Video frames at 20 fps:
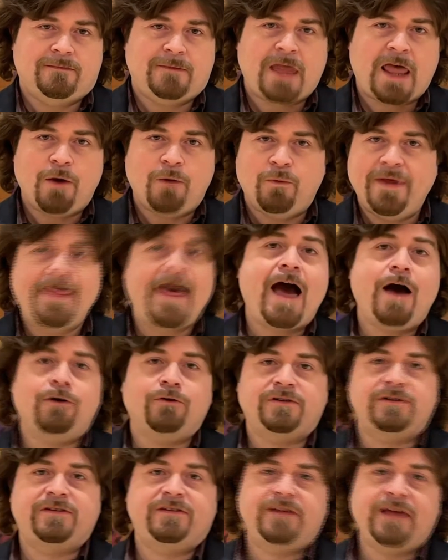
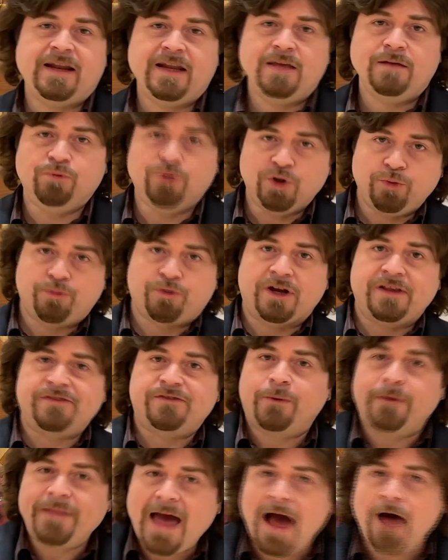Without any blueprints,
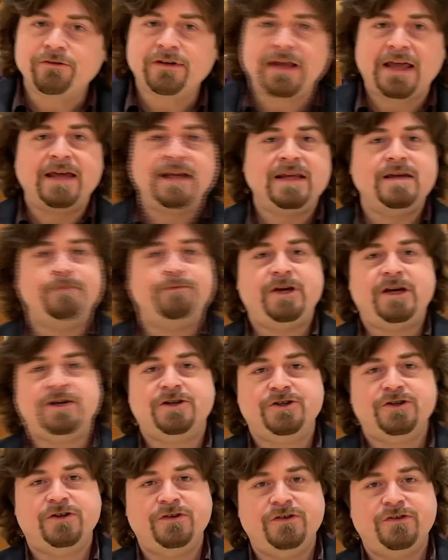without any
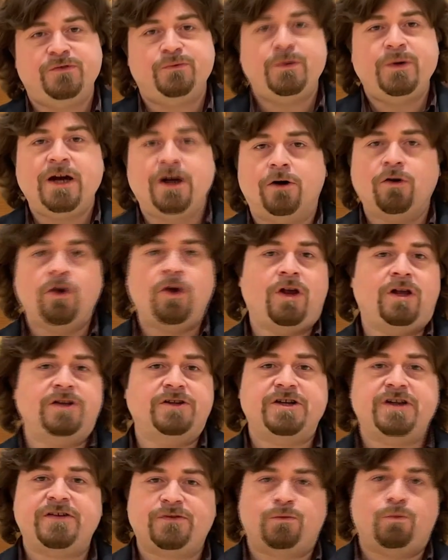pictures, we are all
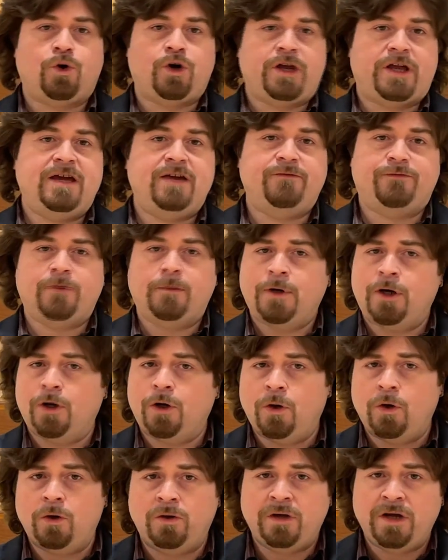just working from our
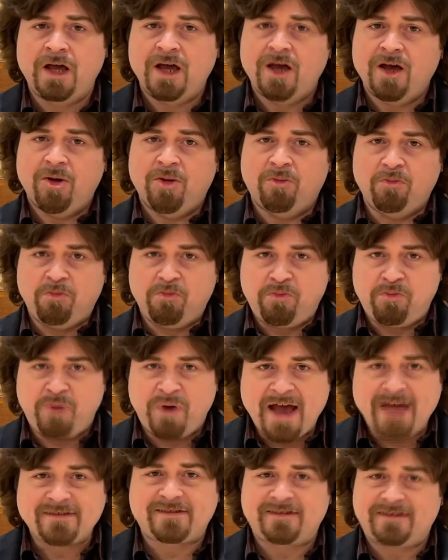own
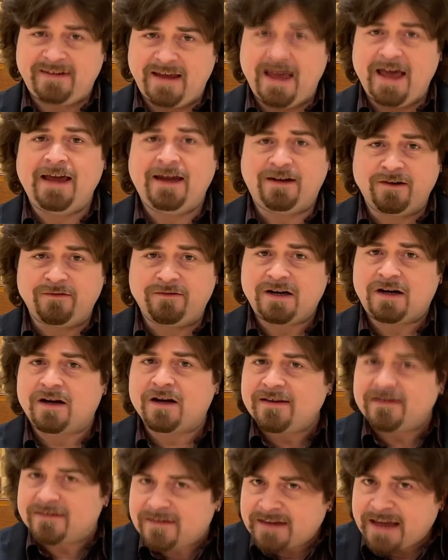best and very
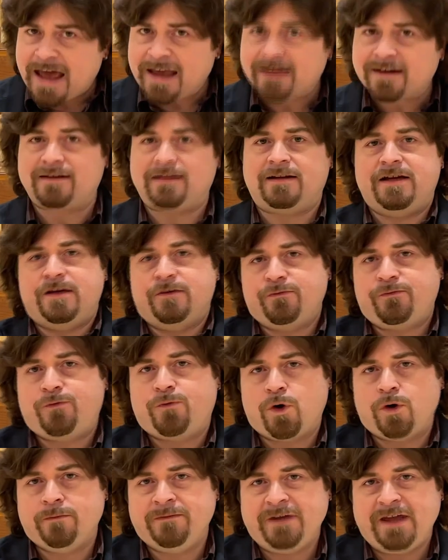scantily
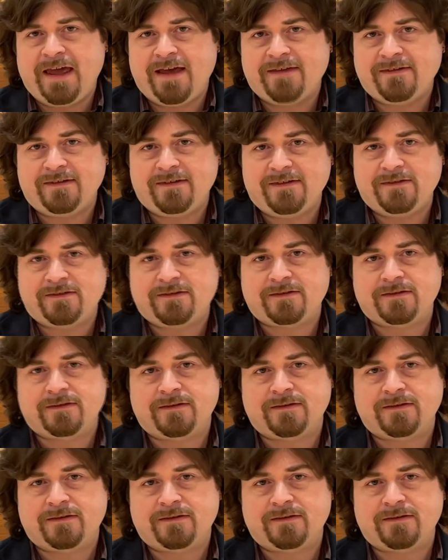informed guesses.